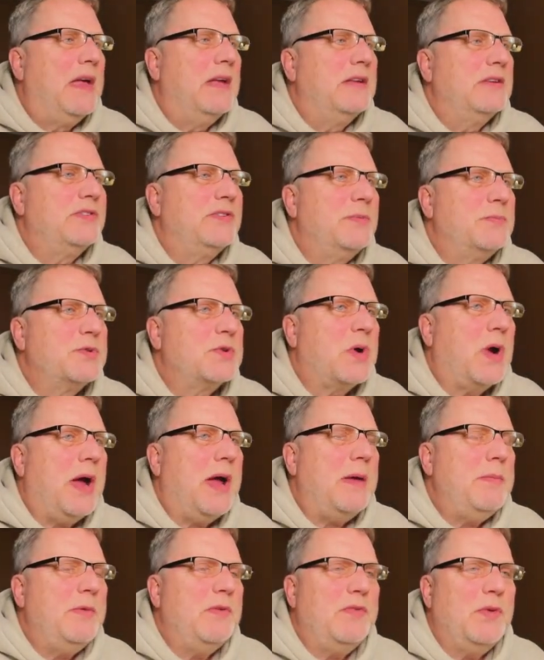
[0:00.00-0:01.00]

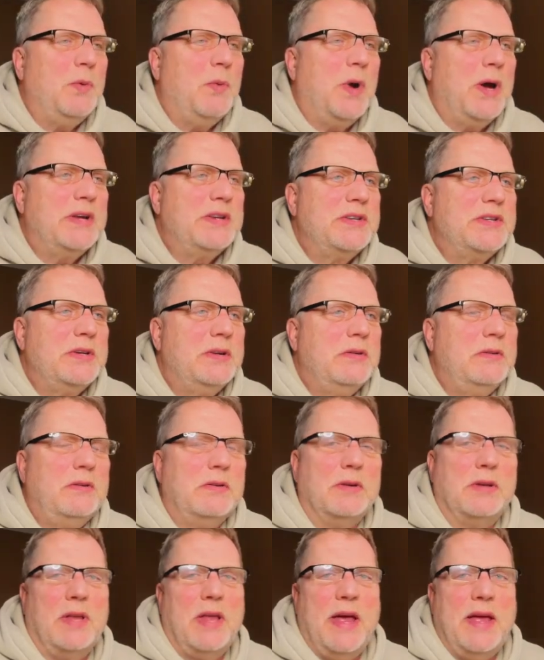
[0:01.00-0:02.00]
subscribe if you want to,
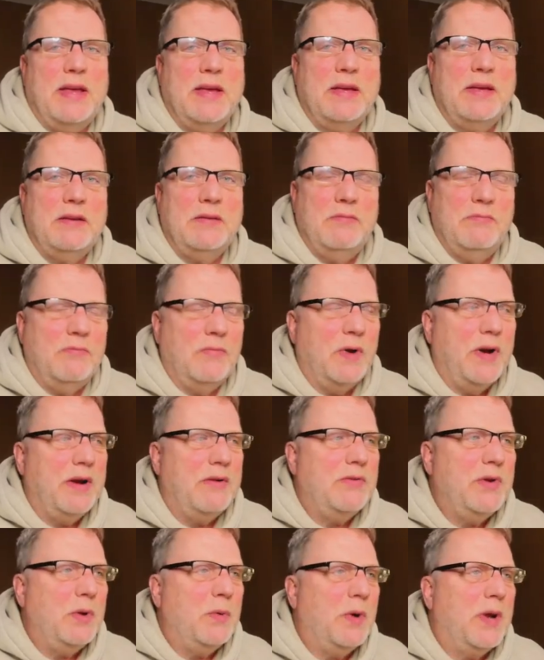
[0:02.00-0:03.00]
or like it,
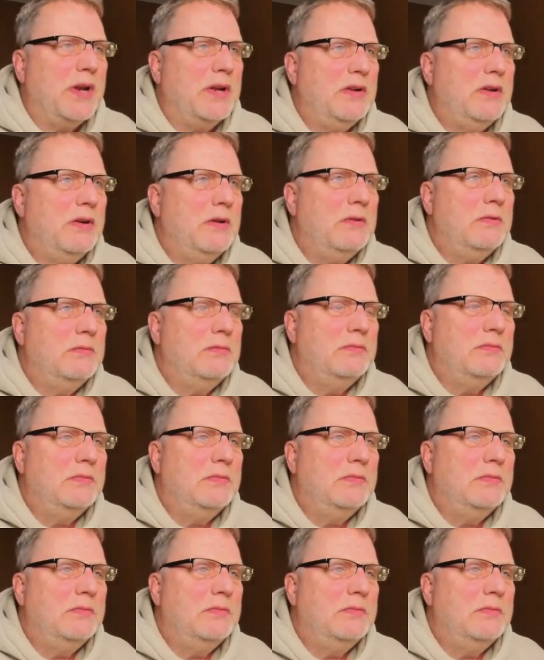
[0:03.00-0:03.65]
whatever you want to do.